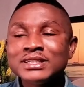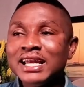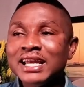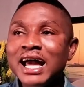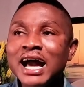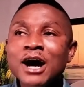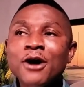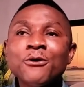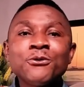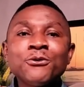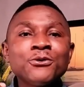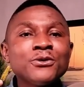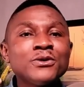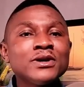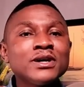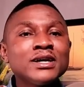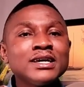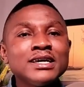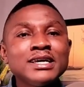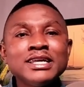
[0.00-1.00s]
Now,
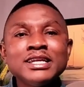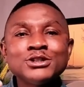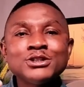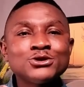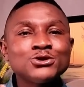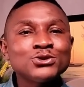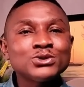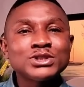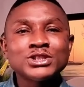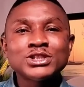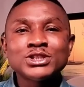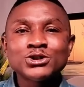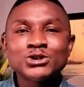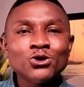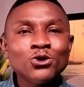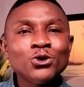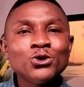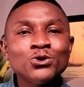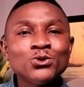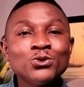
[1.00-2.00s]
it is to
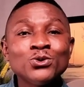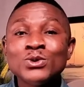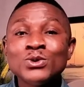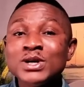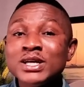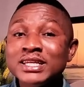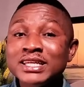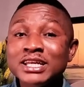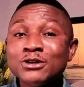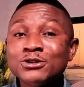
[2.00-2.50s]
show you